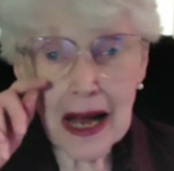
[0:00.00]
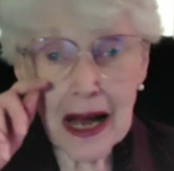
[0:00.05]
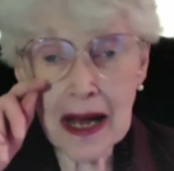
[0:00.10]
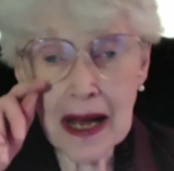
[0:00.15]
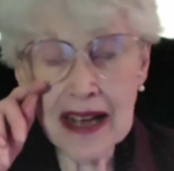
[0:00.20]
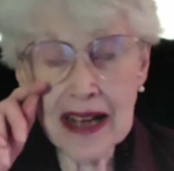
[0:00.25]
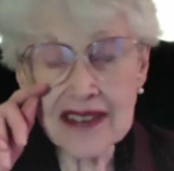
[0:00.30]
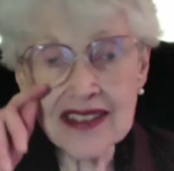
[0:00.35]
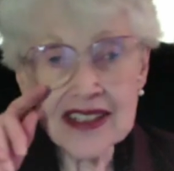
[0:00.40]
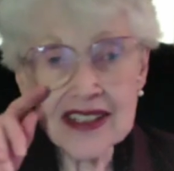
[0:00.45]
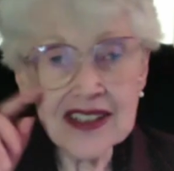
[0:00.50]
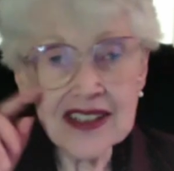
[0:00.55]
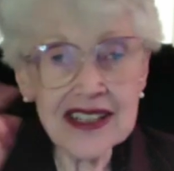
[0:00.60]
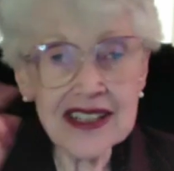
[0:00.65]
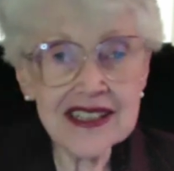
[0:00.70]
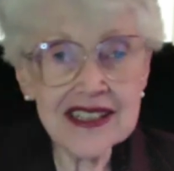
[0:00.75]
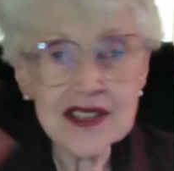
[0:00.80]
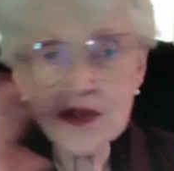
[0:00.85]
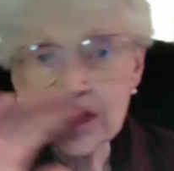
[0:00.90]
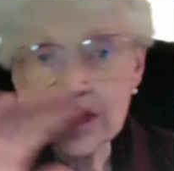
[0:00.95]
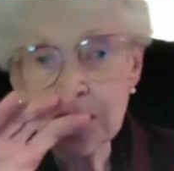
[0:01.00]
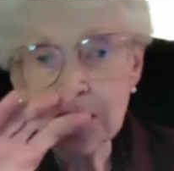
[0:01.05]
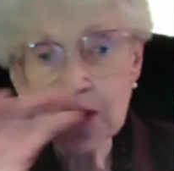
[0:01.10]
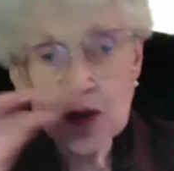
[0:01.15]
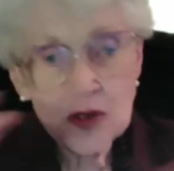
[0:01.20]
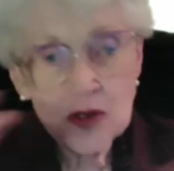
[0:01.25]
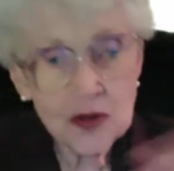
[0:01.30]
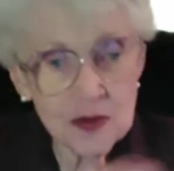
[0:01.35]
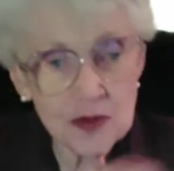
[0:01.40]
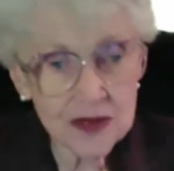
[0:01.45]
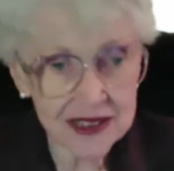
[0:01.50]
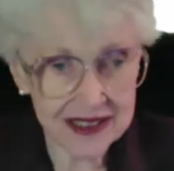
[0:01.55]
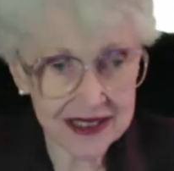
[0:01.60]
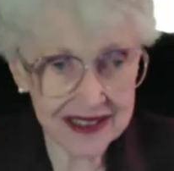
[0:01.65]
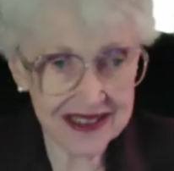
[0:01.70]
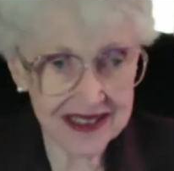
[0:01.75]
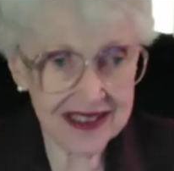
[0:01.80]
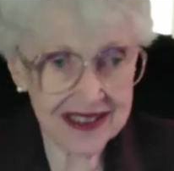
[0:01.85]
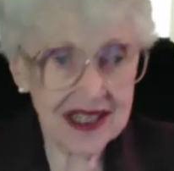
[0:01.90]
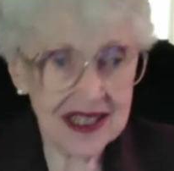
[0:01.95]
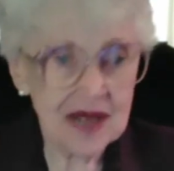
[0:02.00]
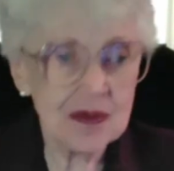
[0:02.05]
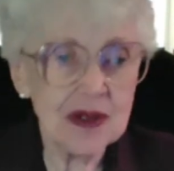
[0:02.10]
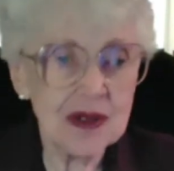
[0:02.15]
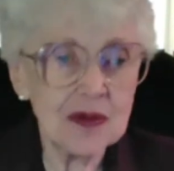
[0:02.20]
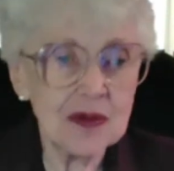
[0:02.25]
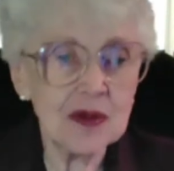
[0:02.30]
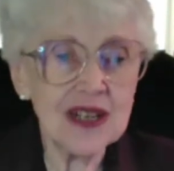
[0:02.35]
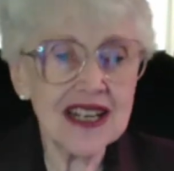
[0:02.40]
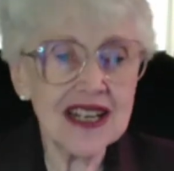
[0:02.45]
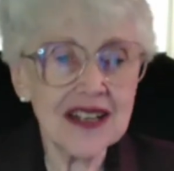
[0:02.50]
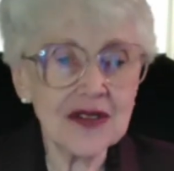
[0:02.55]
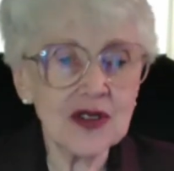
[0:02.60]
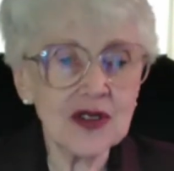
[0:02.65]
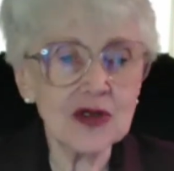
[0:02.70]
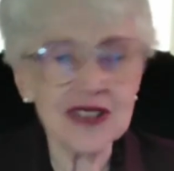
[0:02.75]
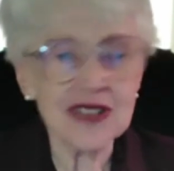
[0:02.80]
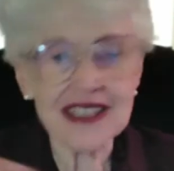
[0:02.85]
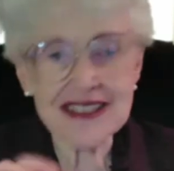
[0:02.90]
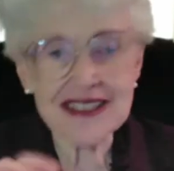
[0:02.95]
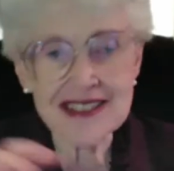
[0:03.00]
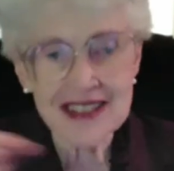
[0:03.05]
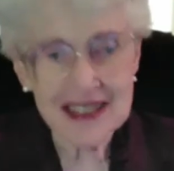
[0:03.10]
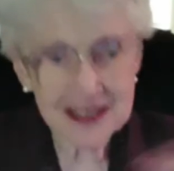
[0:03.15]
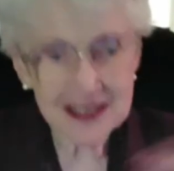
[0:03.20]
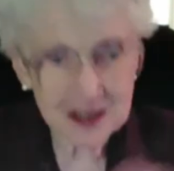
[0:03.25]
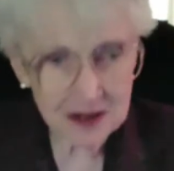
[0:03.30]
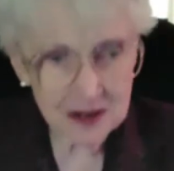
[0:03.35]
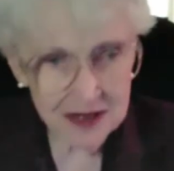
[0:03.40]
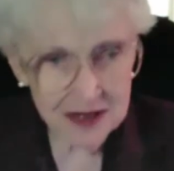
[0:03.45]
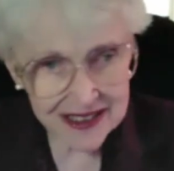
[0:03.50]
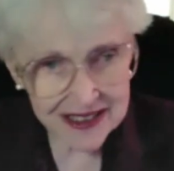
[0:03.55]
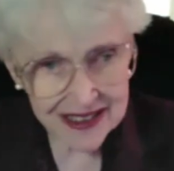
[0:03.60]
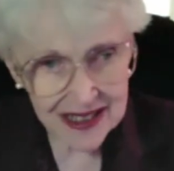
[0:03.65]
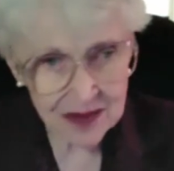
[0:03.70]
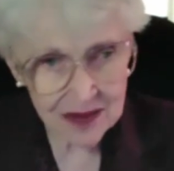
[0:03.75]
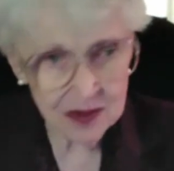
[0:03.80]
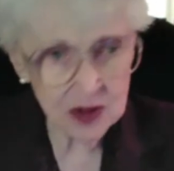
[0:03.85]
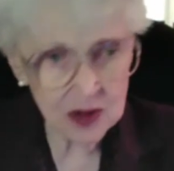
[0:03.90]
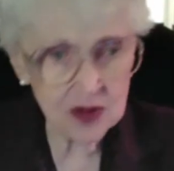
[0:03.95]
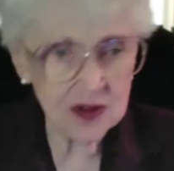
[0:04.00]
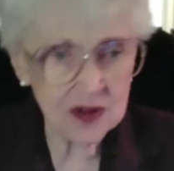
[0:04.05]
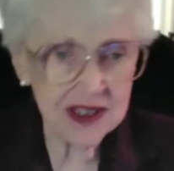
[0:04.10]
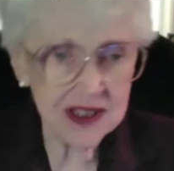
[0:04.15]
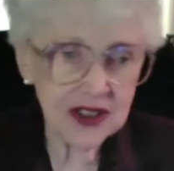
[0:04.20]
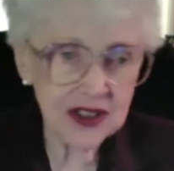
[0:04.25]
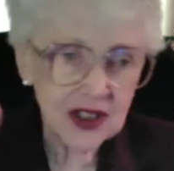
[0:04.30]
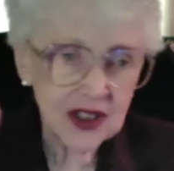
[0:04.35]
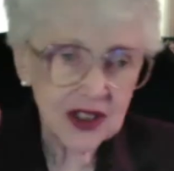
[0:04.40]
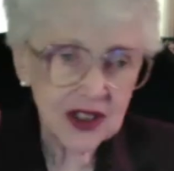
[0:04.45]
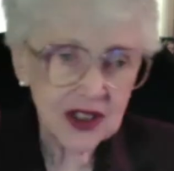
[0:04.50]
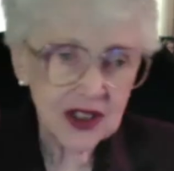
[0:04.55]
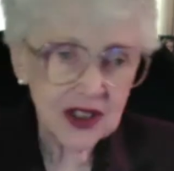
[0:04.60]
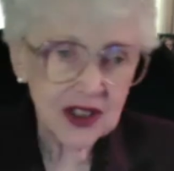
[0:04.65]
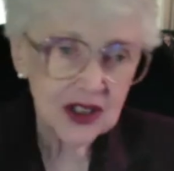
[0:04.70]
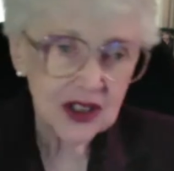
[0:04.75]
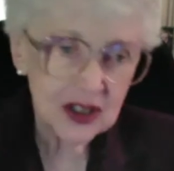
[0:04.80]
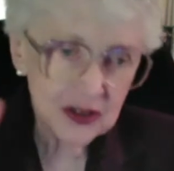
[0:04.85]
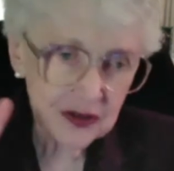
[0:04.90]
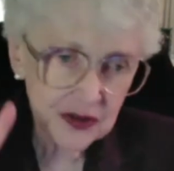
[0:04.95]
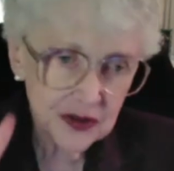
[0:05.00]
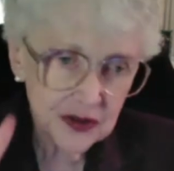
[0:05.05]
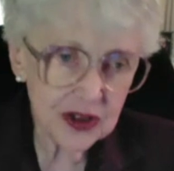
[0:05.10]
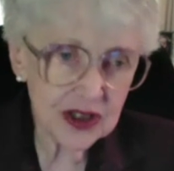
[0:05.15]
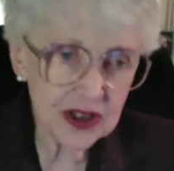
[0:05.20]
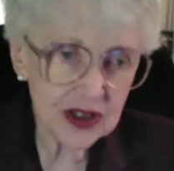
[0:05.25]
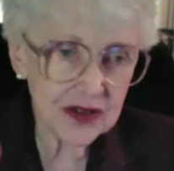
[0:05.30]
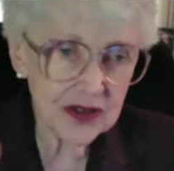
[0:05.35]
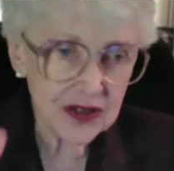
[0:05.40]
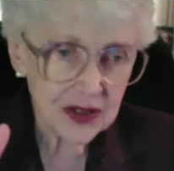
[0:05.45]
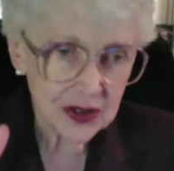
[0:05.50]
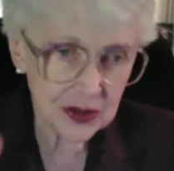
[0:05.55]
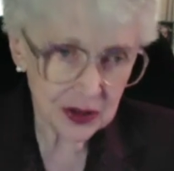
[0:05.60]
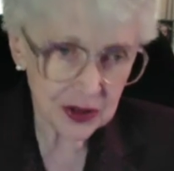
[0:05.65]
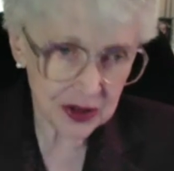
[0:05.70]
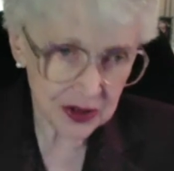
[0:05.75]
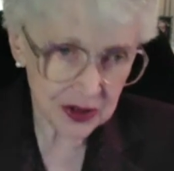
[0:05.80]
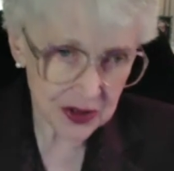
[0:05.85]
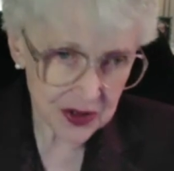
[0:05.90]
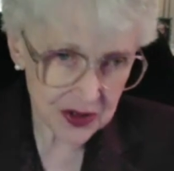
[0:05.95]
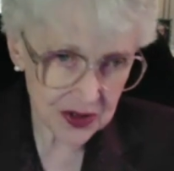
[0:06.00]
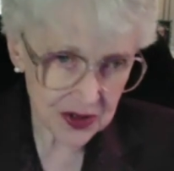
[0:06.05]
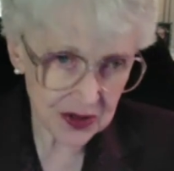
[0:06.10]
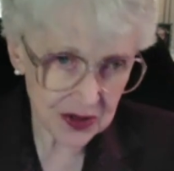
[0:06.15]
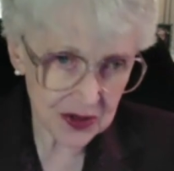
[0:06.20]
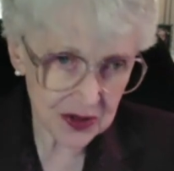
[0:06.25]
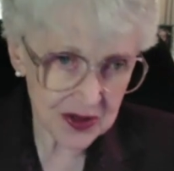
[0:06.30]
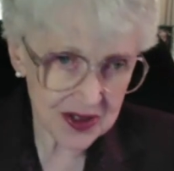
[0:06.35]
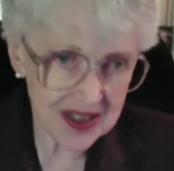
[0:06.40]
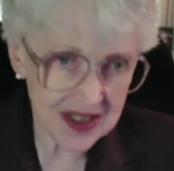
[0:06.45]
There is movement, but we have to accelerate that movement in all four of the cornerstones.